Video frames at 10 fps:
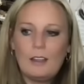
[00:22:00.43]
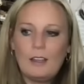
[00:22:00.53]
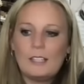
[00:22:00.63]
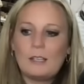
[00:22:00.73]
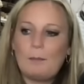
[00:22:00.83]

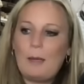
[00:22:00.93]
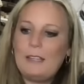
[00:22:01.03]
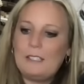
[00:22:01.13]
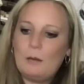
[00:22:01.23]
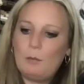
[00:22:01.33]
It's a
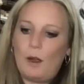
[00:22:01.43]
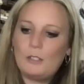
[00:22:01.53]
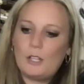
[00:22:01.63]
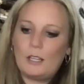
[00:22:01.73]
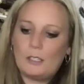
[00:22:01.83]
painting
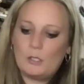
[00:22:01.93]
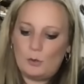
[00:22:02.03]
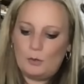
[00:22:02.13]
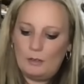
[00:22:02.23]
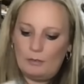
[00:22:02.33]
project. The
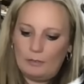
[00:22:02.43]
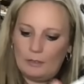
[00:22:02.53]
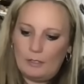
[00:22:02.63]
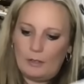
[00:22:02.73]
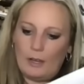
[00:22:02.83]
Tree of...
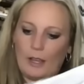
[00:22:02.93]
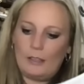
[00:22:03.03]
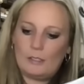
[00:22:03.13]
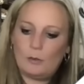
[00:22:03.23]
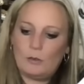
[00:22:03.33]
Okay,
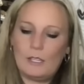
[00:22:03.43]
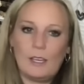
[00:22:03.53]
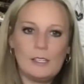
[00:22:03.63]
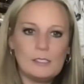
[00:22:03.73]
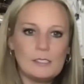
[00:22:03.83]
so
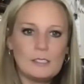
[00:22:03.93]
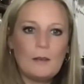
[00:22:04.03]
this